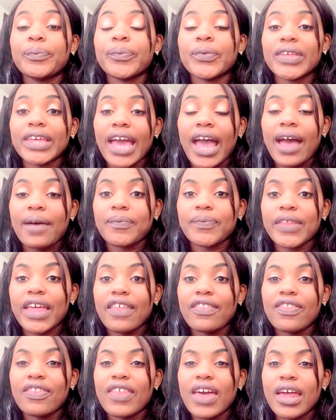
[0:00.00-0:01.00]
Yeah,
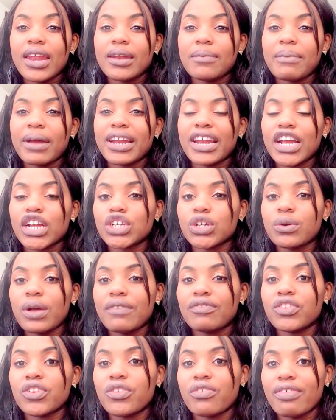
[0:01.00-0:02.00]
and then my next show
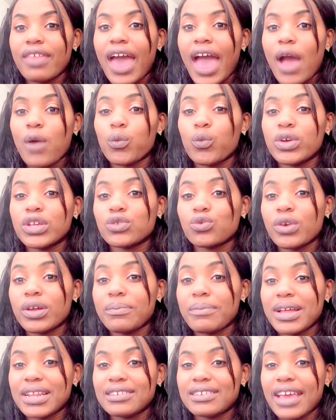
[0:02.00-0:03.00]
after that was
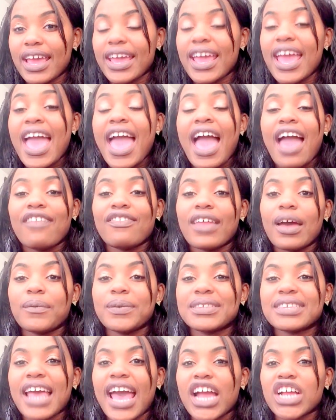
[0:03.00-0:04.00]
one Monday, and that
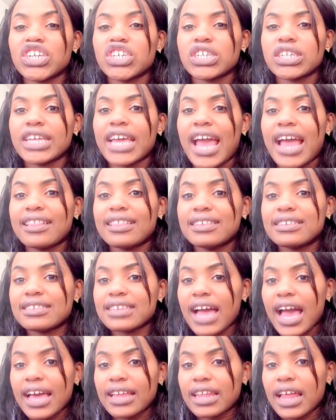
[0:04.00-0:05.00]
was actually at the
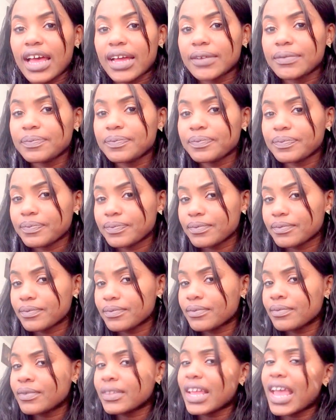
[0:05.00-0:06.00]
Skyline,
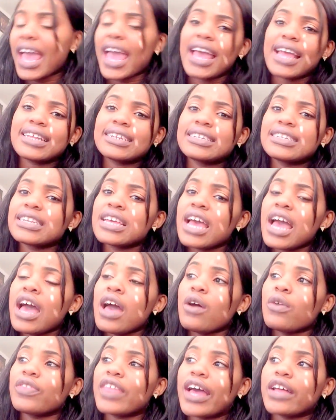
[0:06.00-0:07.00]
and
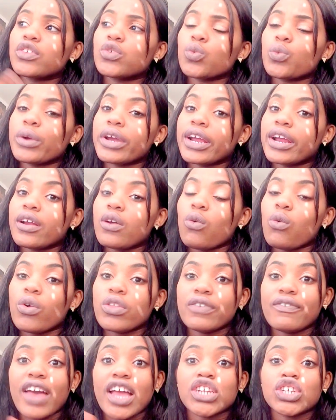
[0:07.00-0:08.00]
that's where all
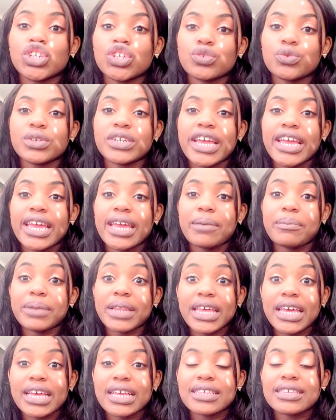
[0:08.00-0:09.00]
the fashion shows were taking
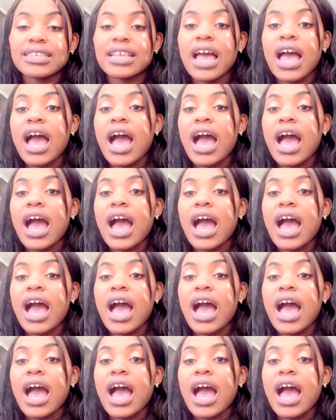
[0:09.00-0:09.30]
place,